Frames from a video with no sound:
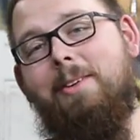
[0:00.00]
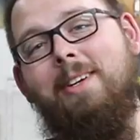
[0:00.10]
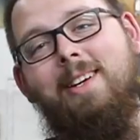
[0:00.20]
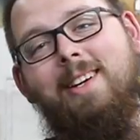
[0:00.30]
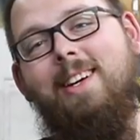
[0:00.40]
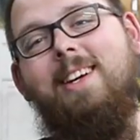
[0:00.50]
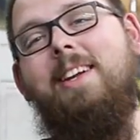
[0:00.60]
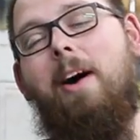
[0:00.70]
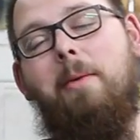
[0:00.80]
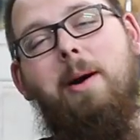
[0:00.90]
no,
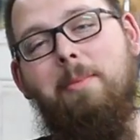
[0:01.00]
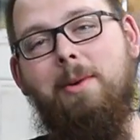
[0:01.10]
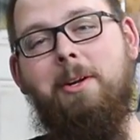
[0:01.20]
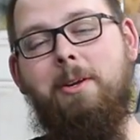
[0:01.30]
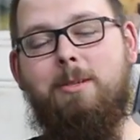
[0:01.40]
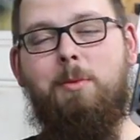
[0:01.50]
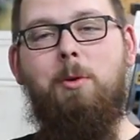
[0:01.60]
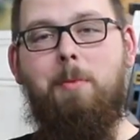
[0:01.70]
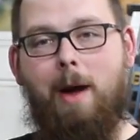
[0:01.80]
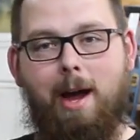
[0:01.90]
I'm, I'm gonna do some
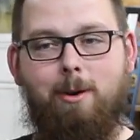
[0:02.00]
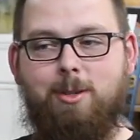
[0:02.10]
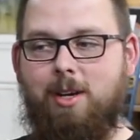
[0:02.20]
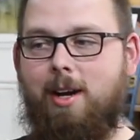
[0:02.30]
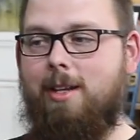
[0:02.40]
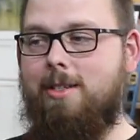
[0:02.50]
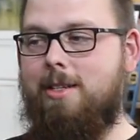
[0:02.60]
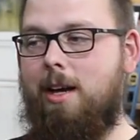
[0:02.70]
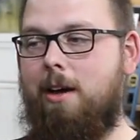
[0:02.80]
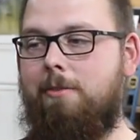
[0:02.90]
cool patterns on it and
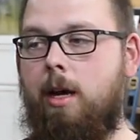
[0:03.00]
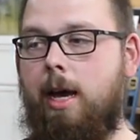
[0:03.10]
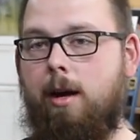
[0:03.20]
stuff.